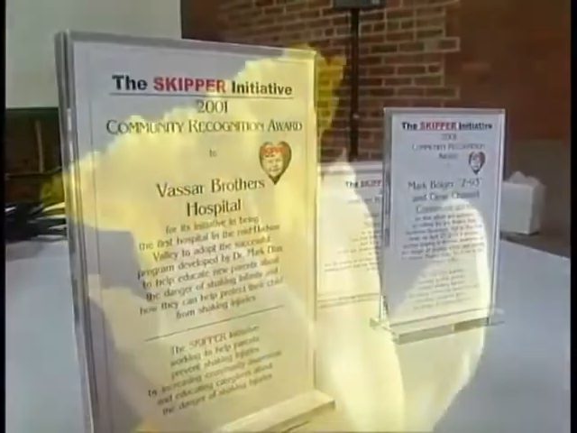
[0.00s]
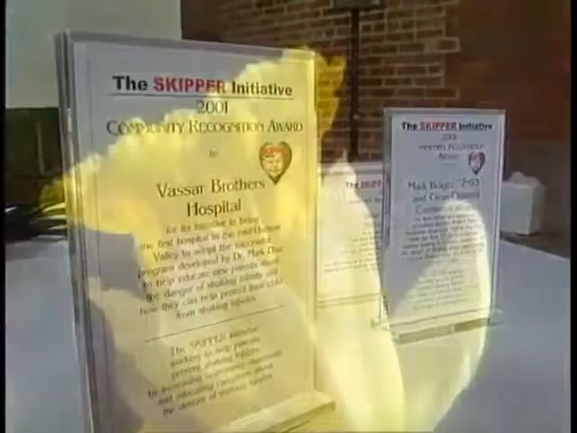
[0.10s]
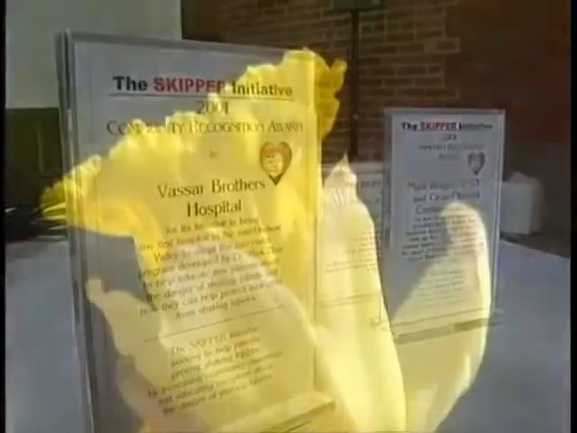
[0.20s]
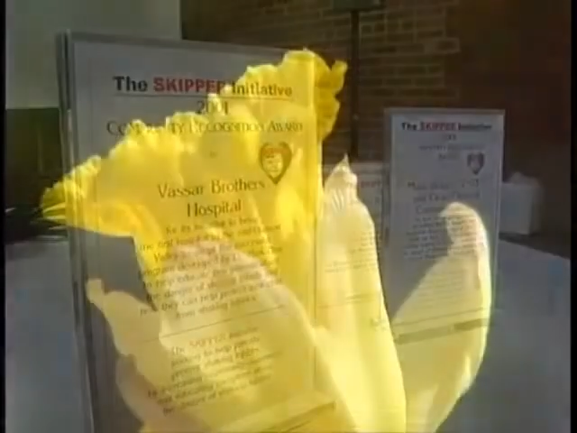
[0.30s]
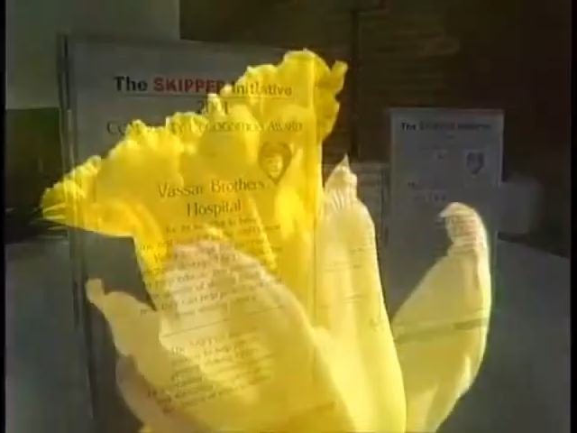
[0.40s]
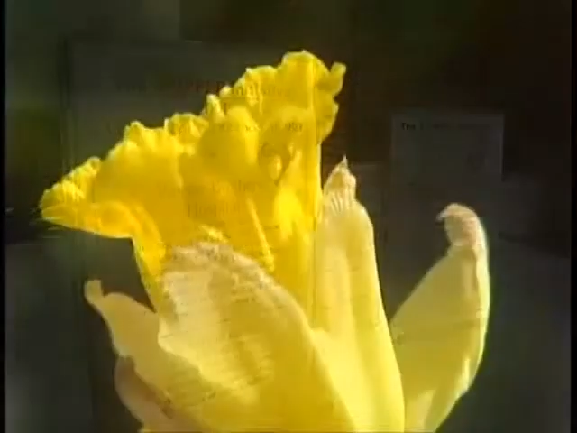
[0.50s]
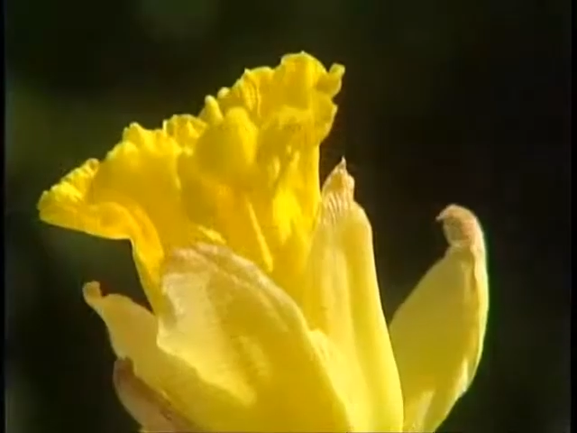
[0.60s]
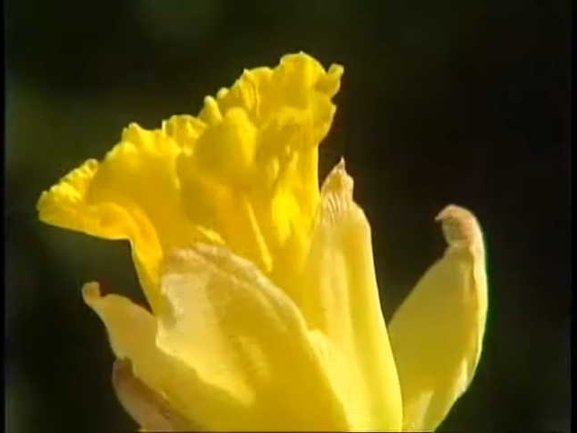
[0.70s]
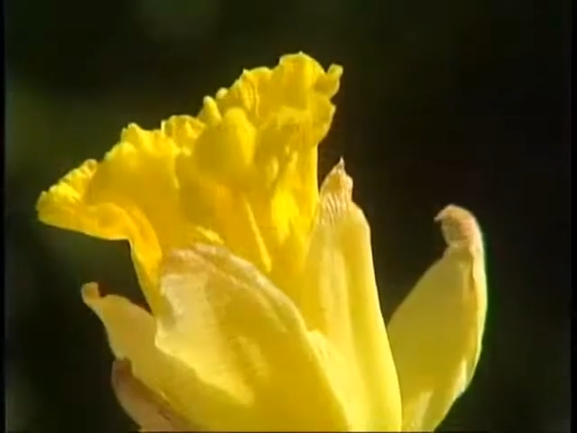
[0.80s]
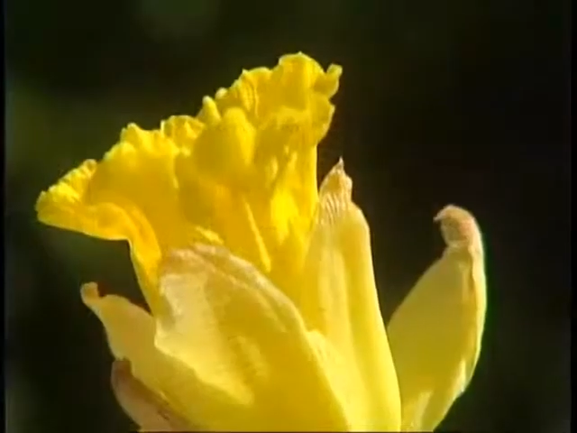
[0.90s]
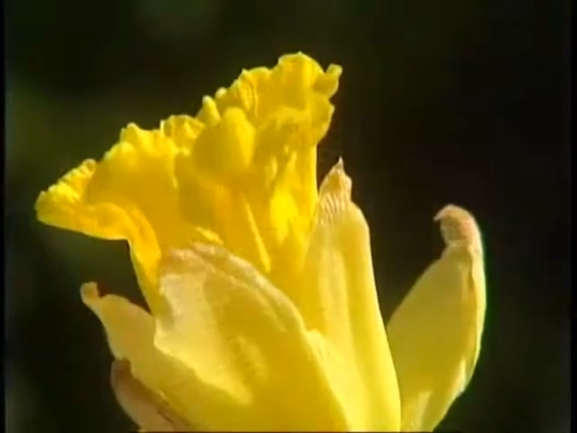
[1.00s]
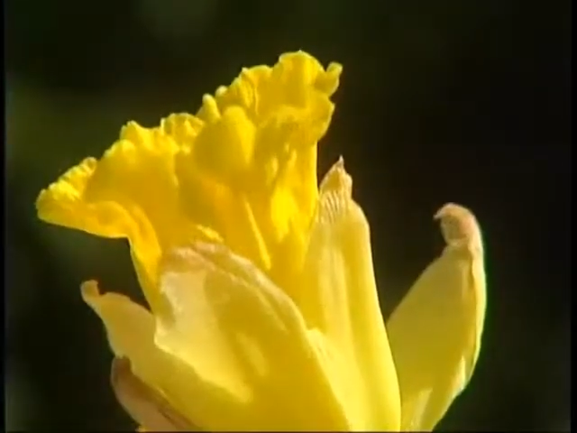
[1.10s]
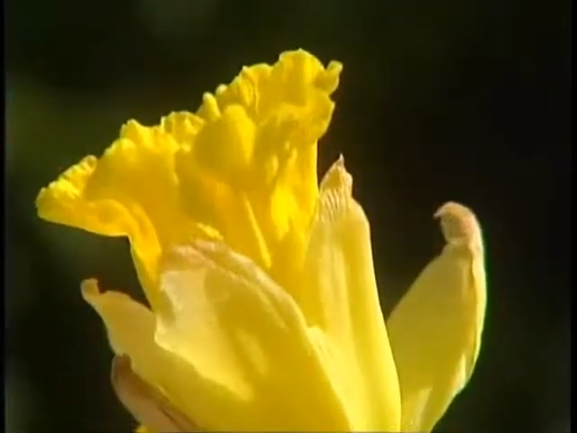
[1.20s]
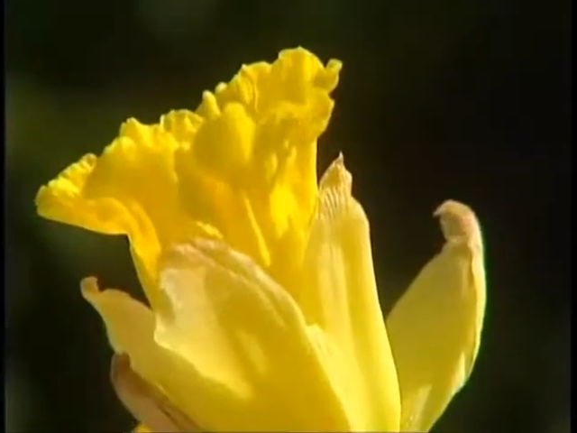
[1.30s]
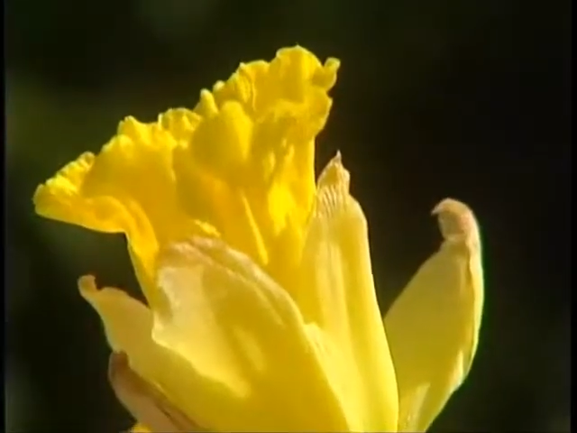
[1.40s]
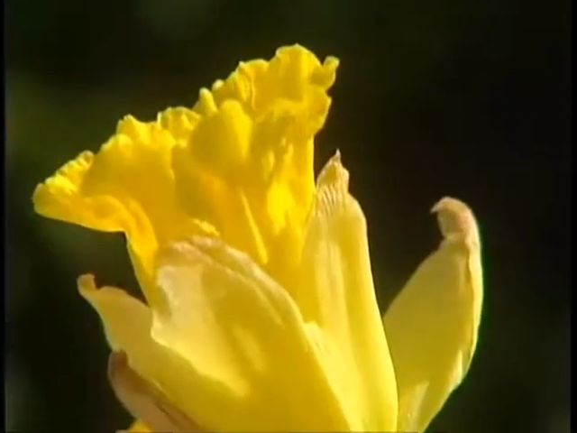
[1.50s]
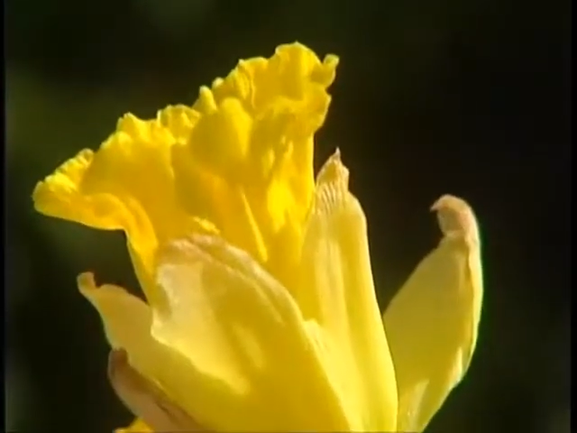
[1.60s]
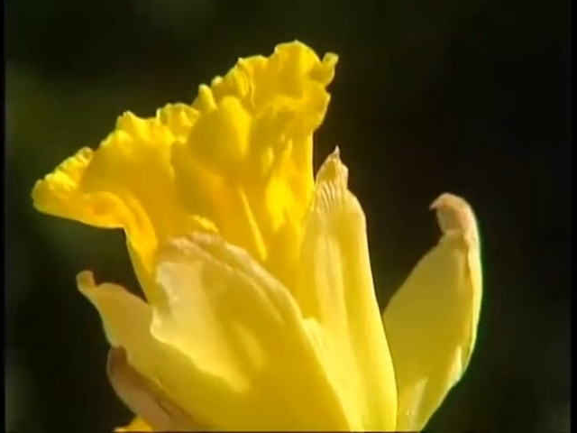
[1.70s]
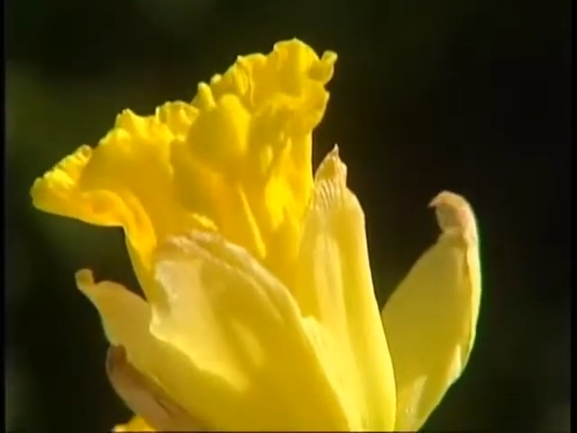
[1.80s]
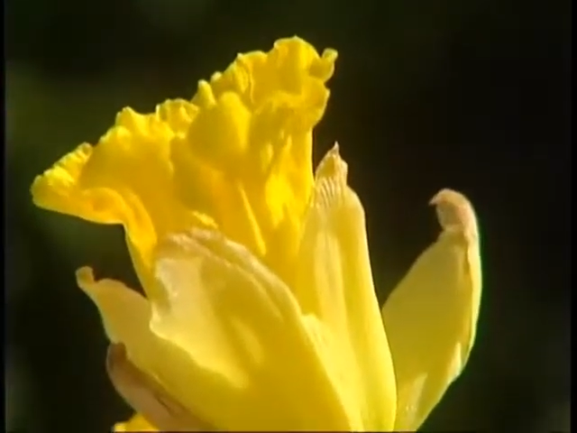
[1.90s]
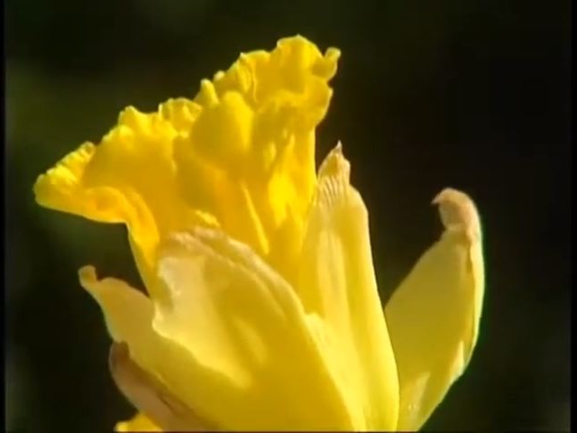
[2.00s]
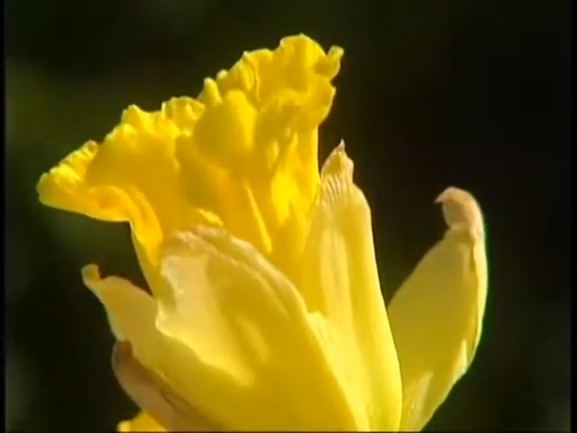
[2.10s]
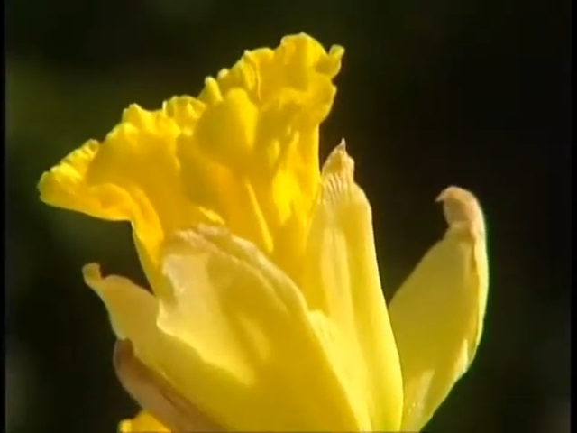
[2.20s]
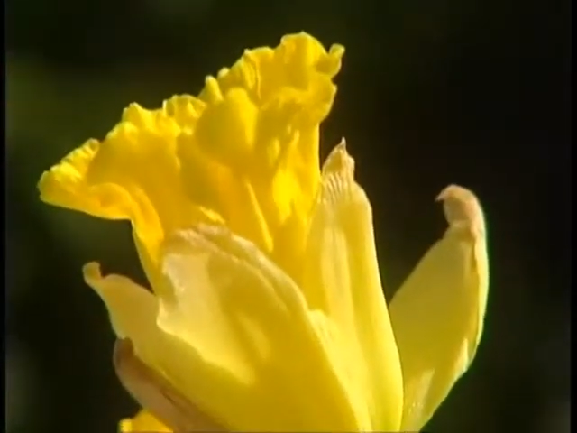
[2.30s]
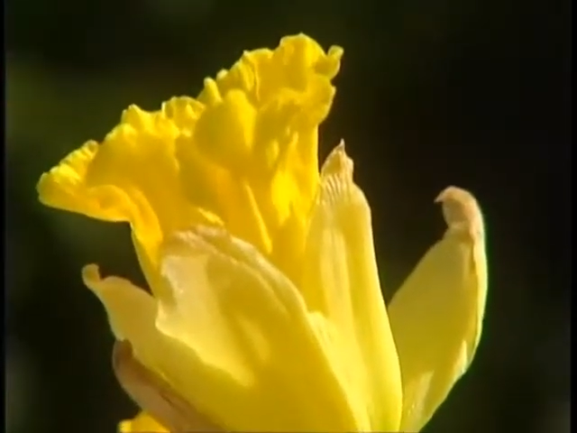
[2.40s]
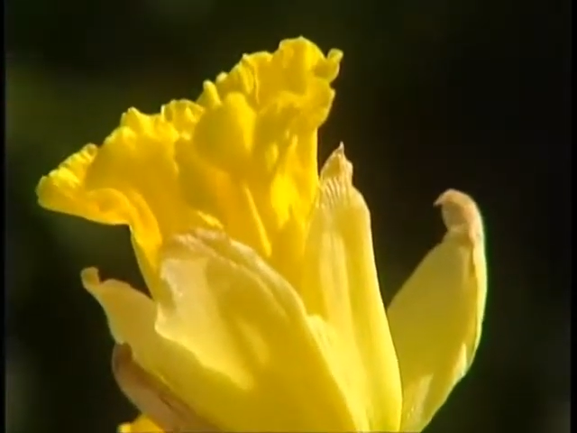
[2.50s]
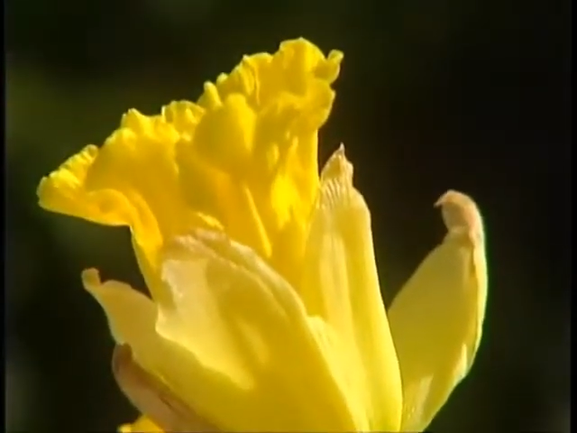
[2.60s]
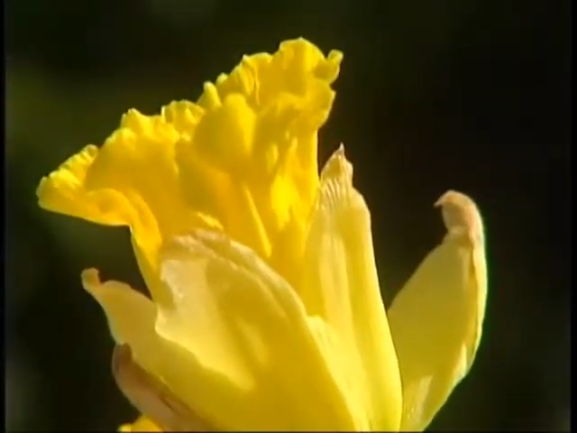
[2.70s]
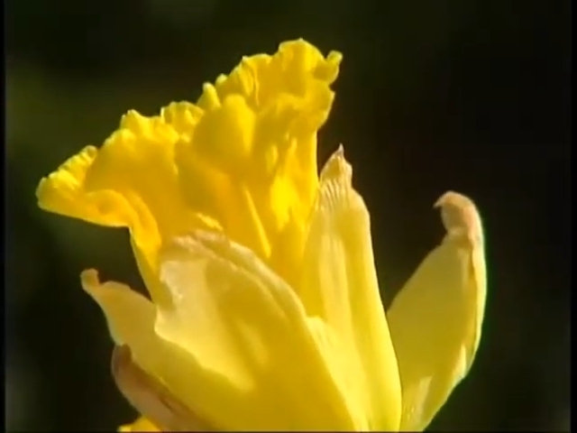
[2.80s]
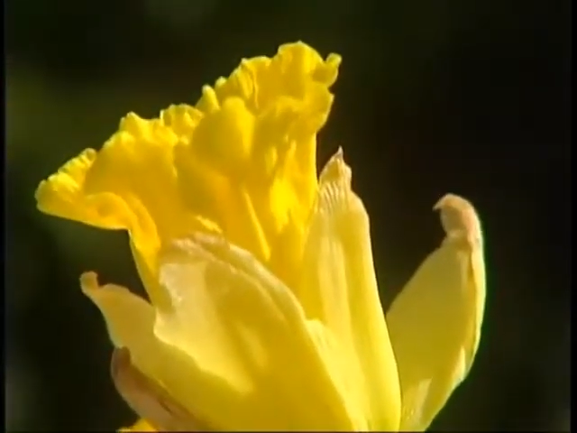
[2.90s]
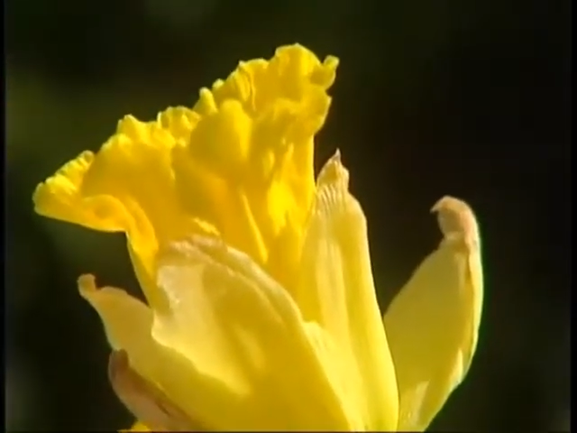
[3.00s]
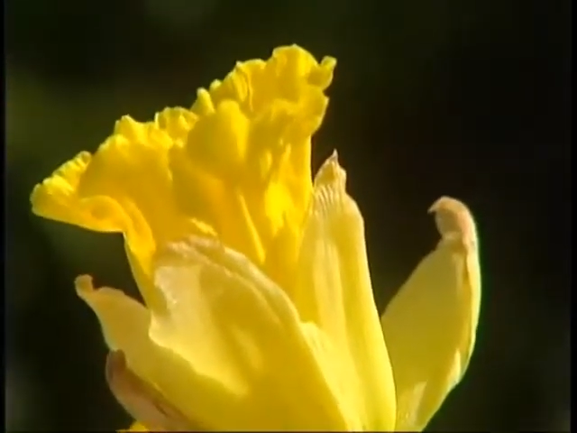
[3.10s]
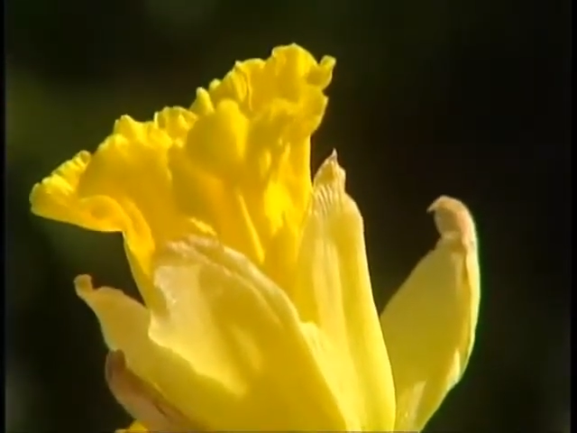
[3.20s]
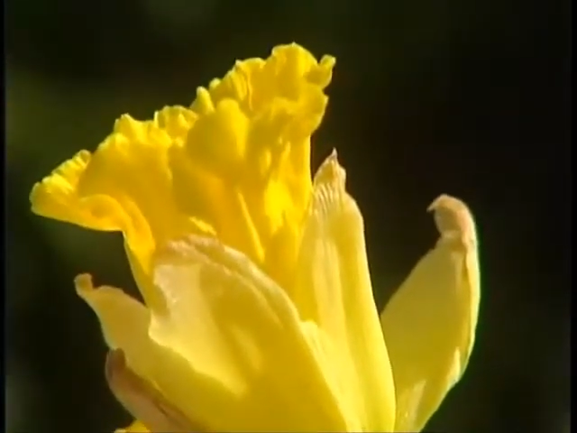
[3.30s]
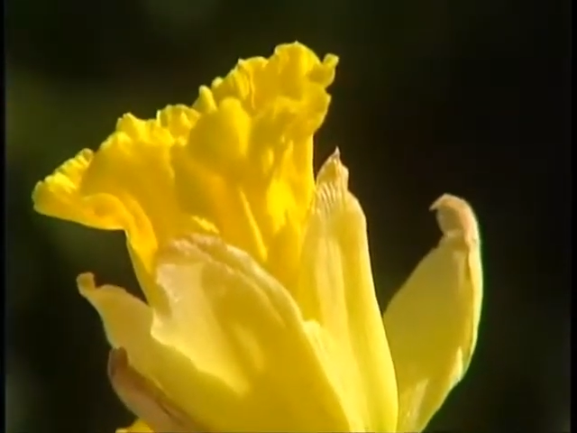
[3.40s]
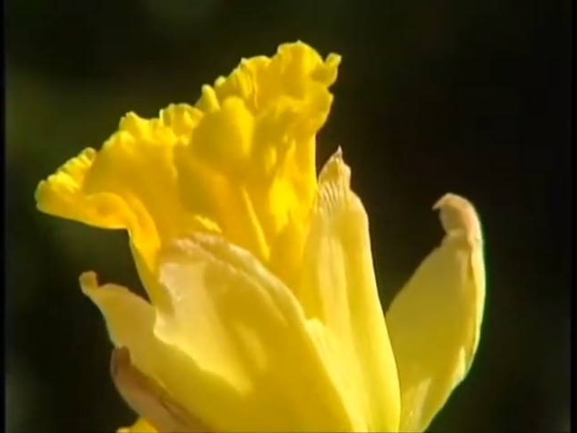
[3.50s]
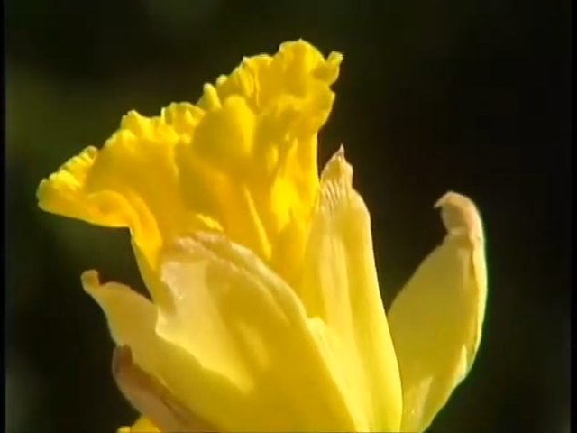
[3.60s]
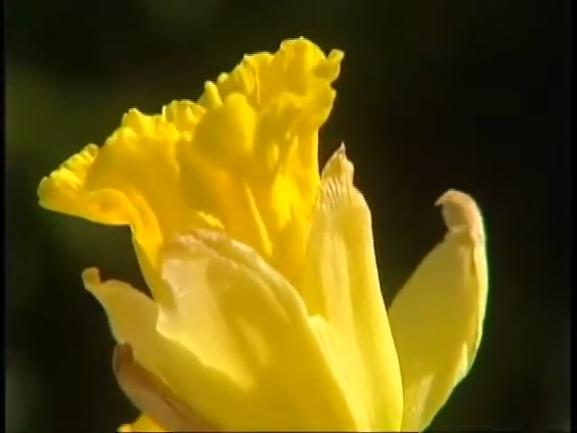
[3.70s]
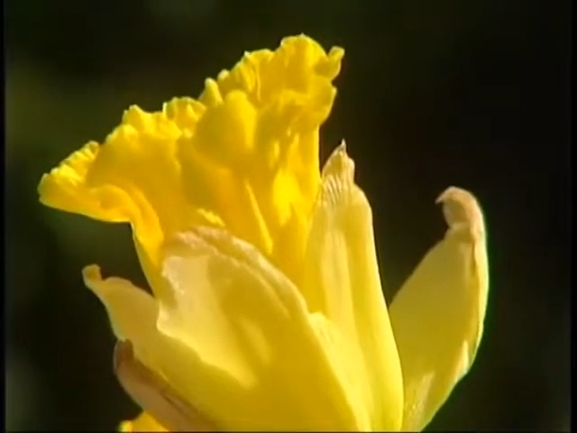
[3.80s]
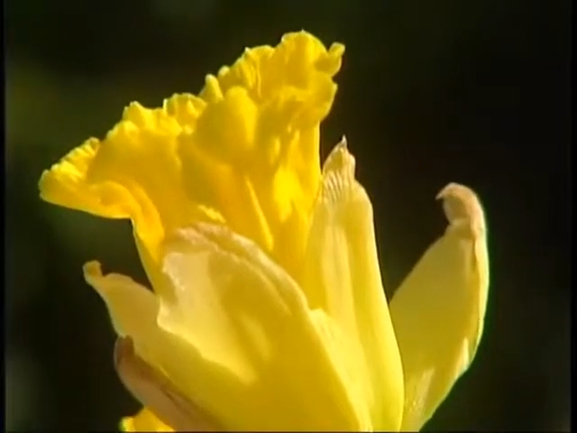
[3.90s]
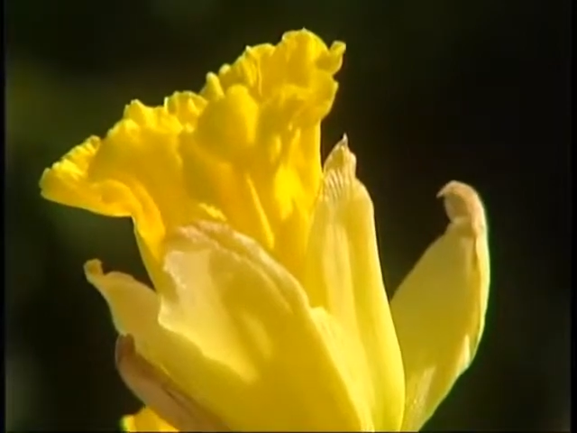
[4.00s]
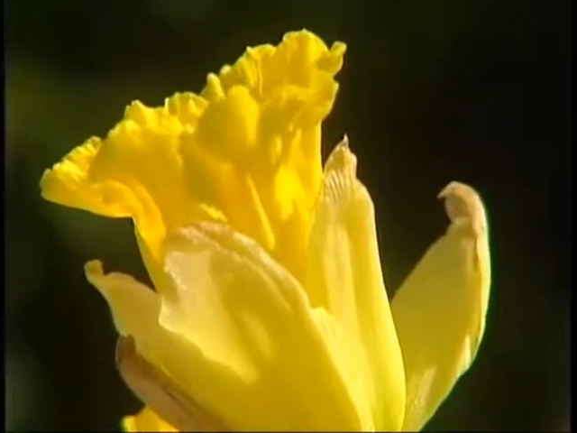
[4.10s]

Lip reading: (no speaker visible)